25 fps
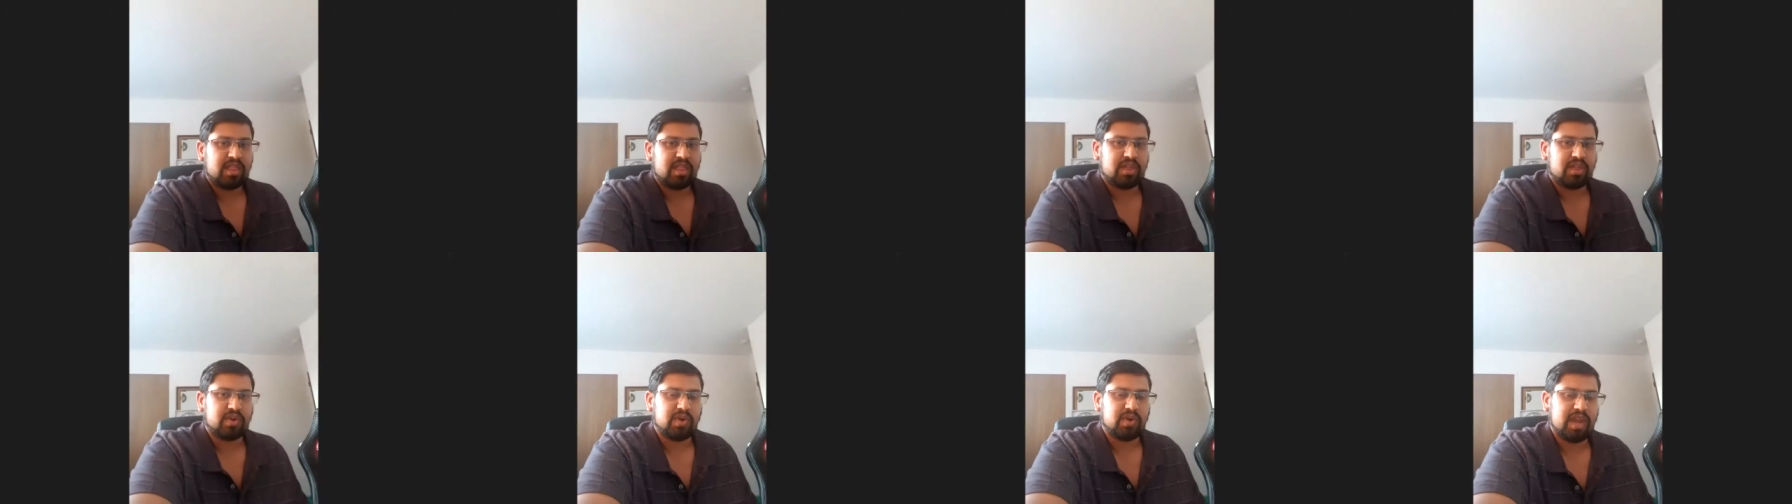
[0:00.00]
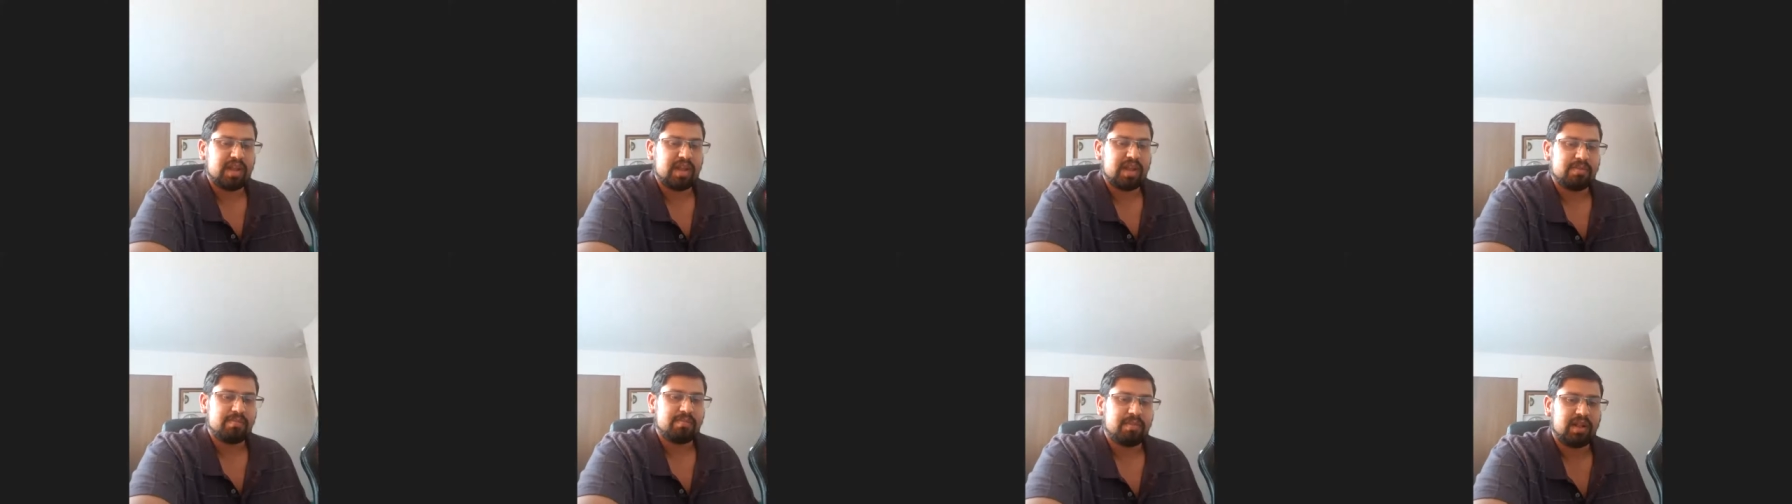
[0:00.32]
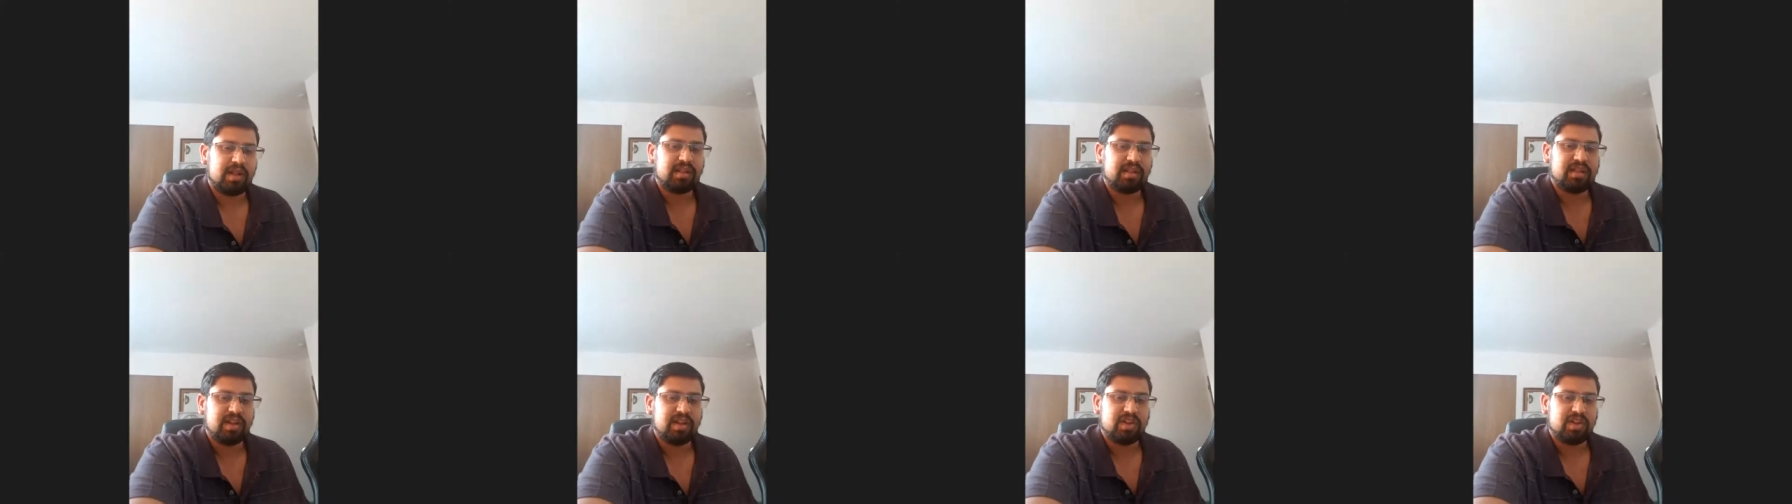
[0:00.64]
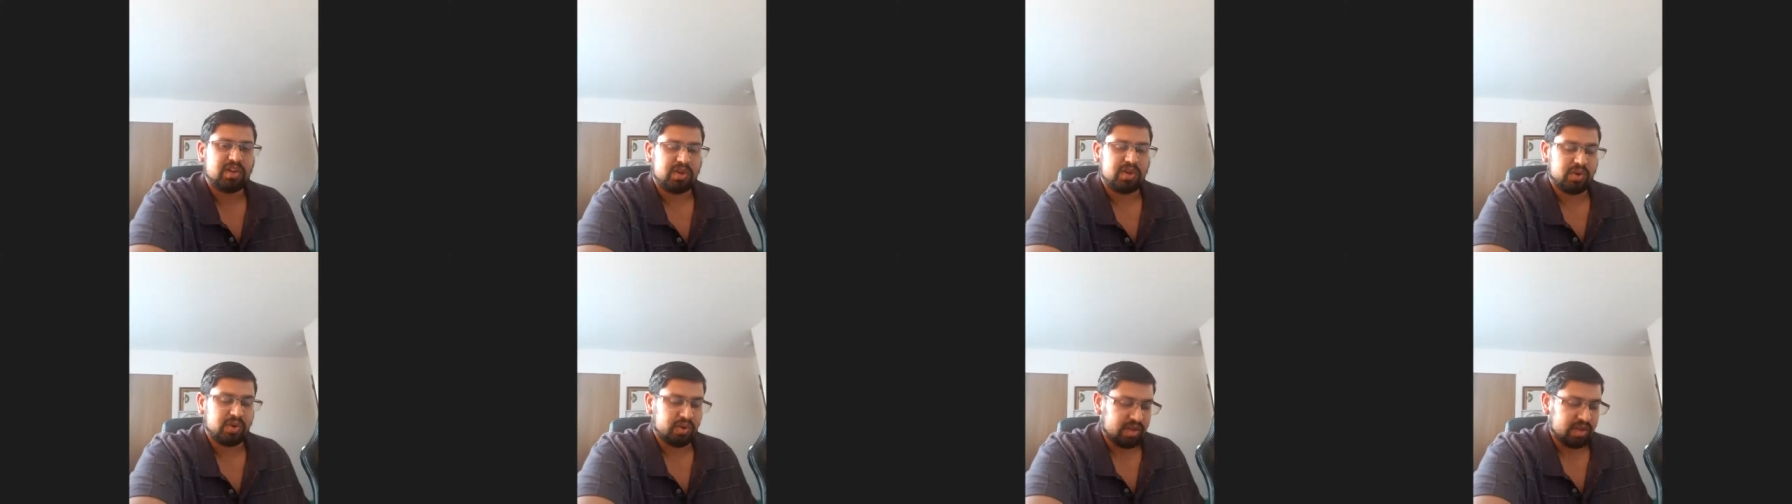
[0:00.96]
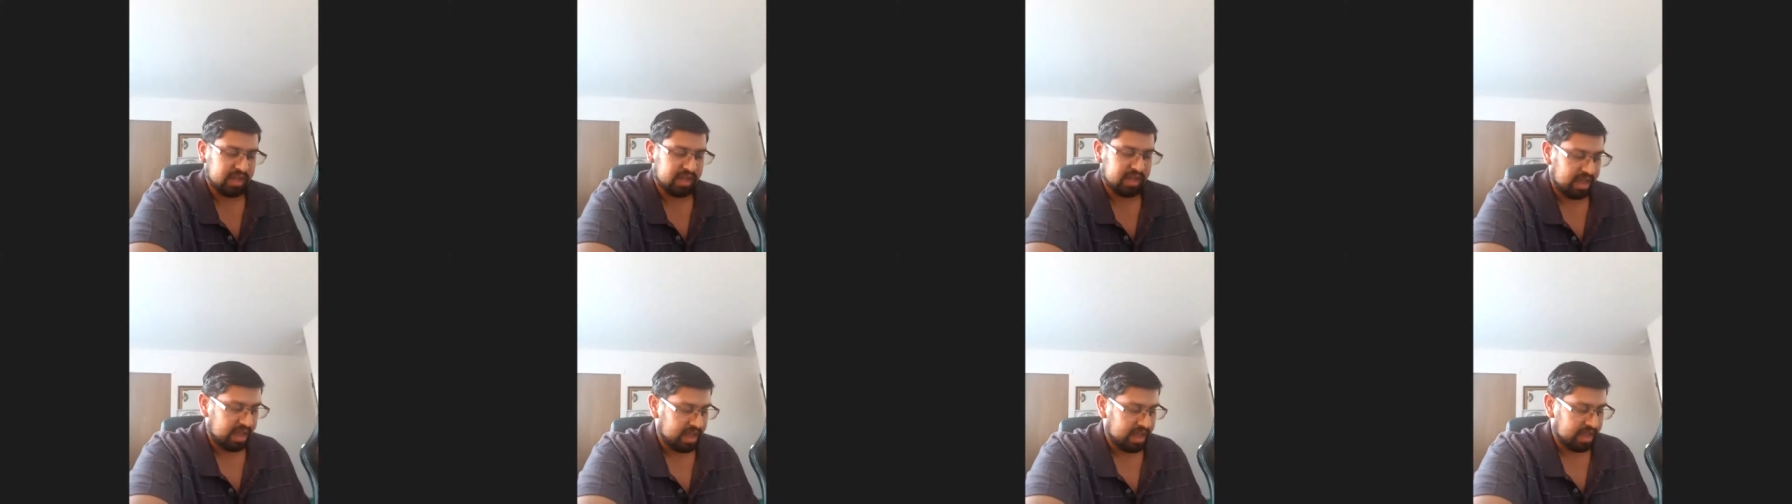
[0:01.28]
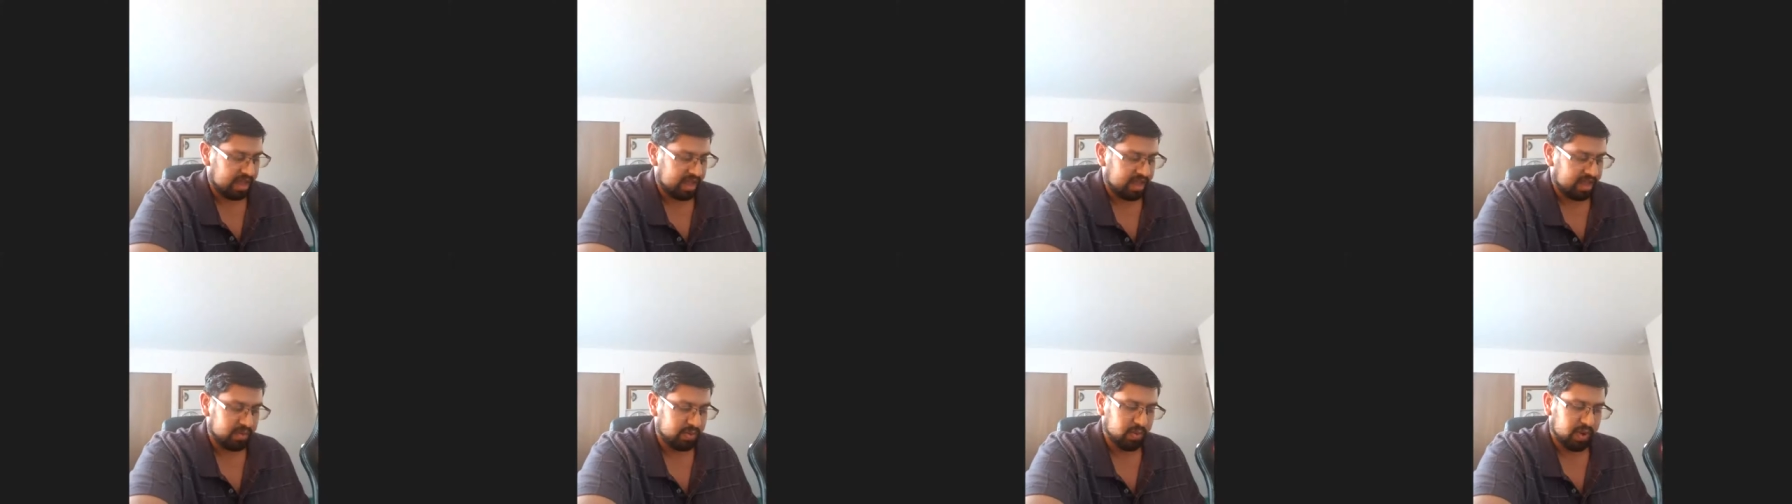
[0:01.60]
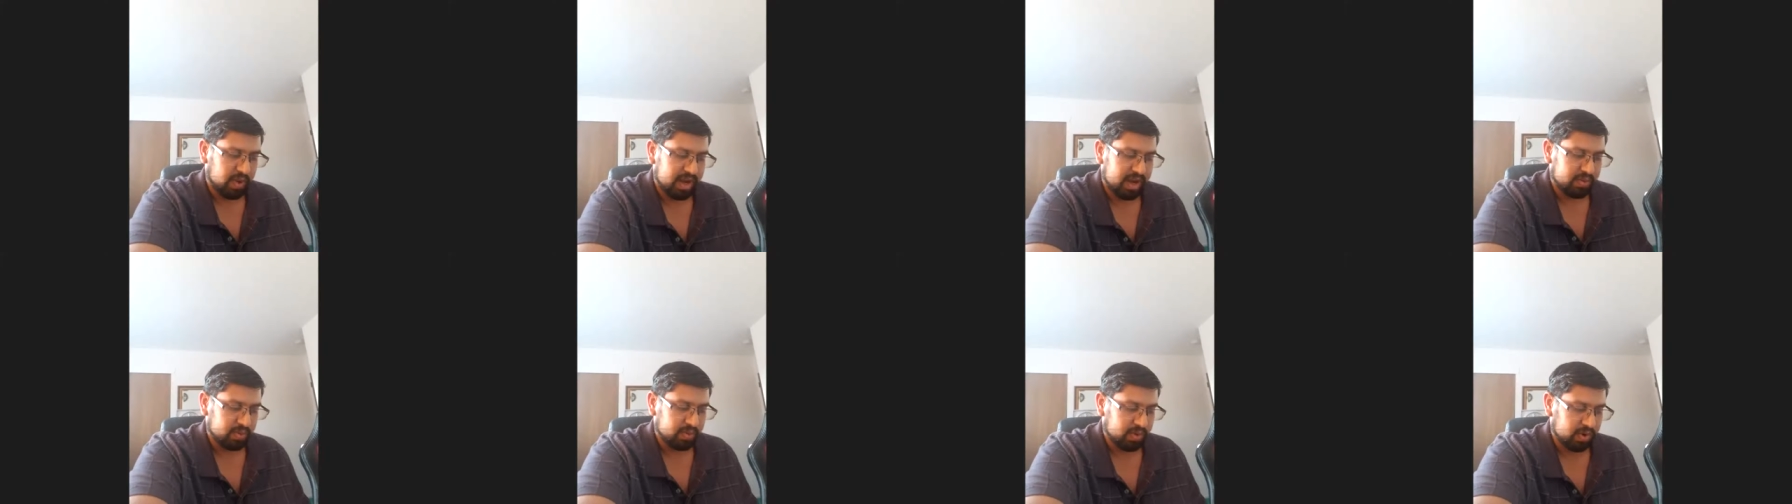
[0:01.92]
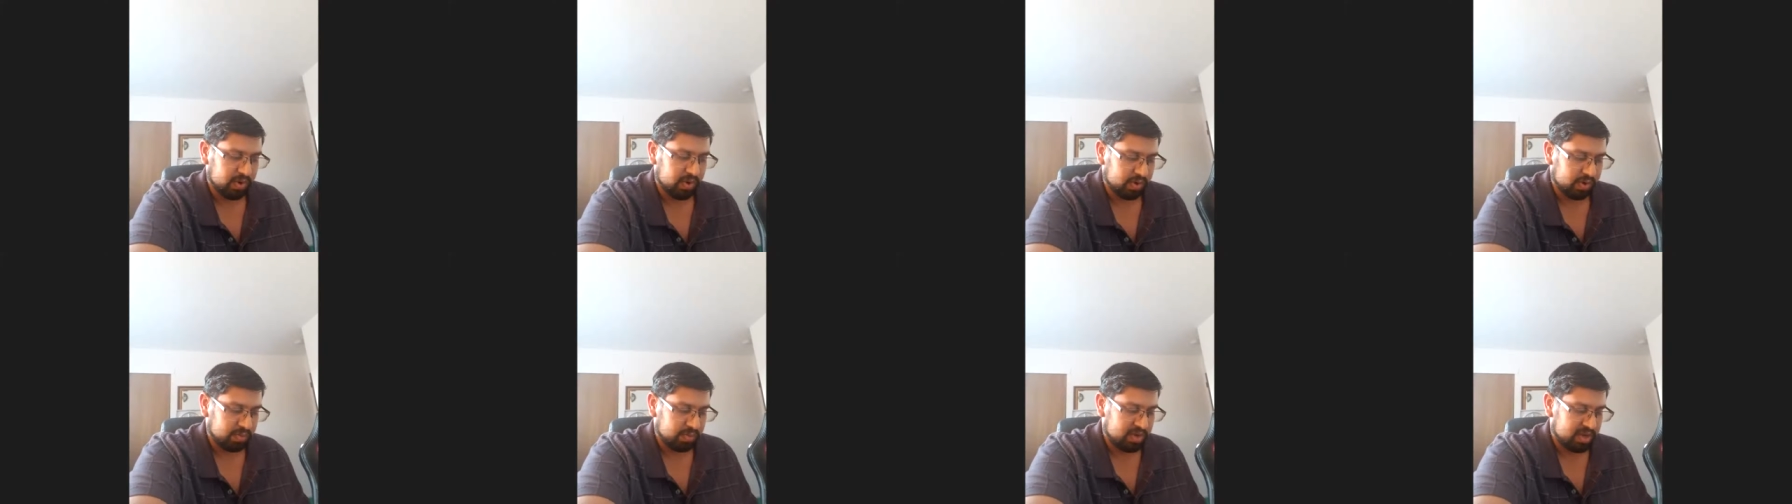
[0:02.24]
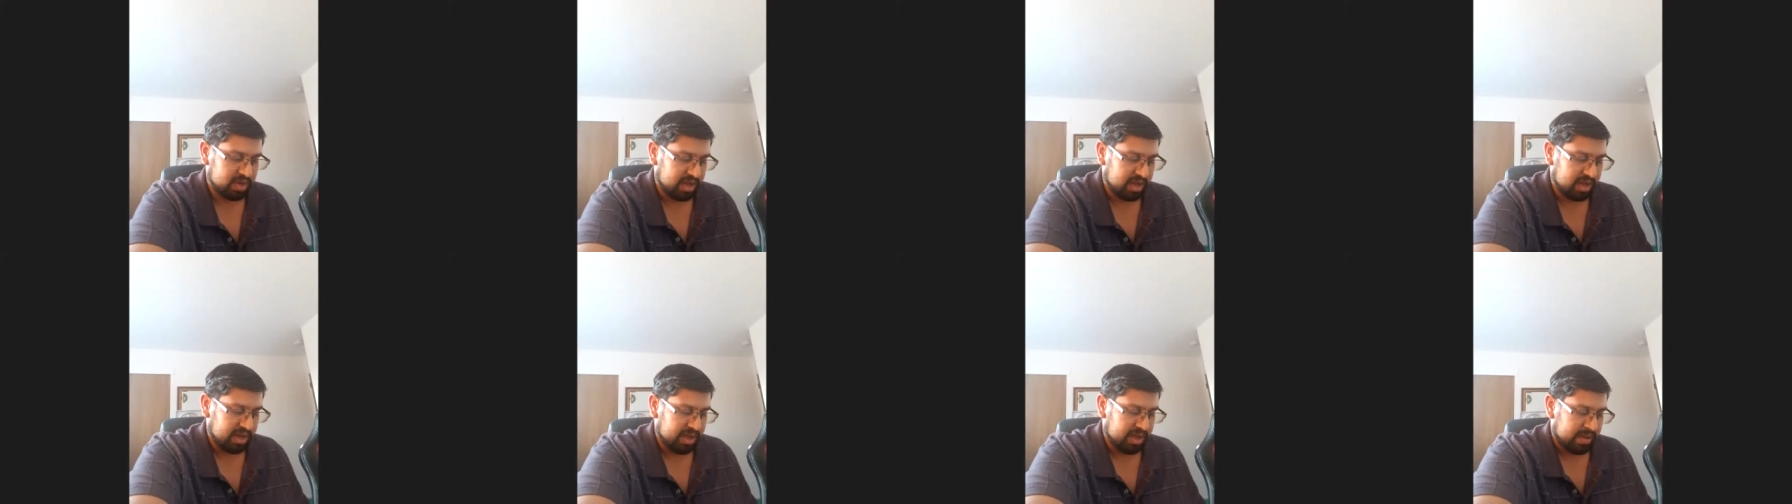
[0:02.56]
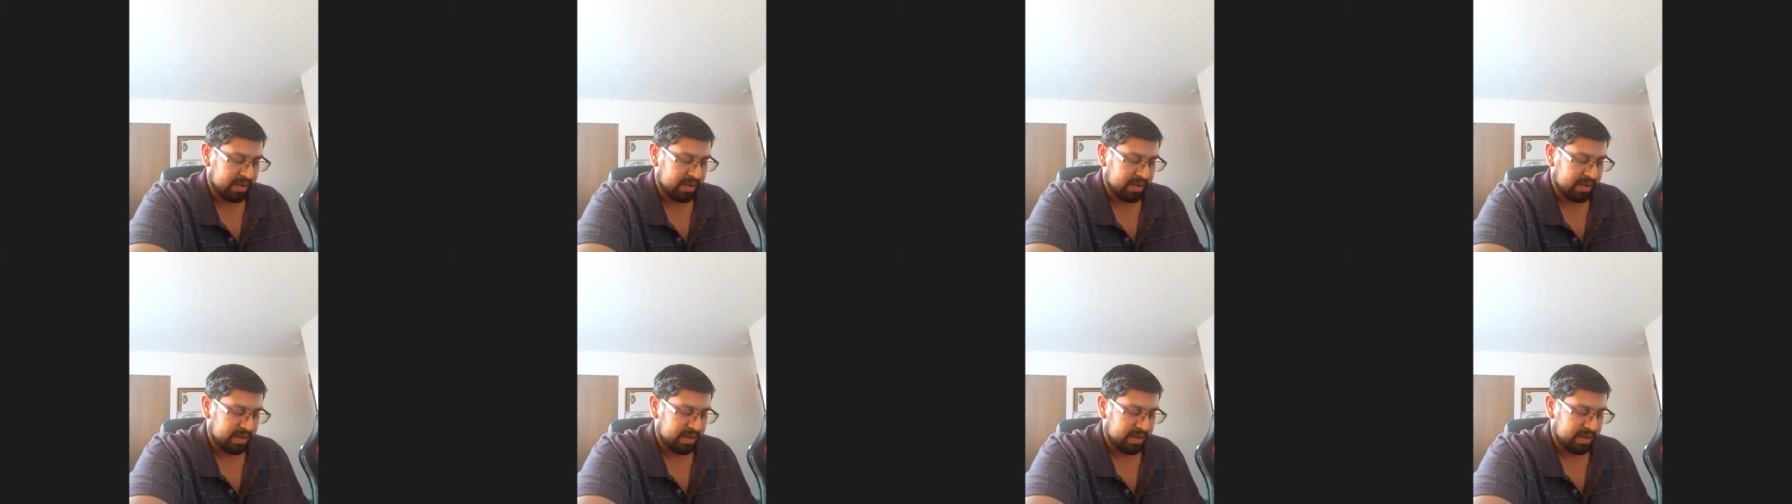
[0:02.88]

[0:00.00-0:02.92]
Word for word: the great multitude uh, in white robes.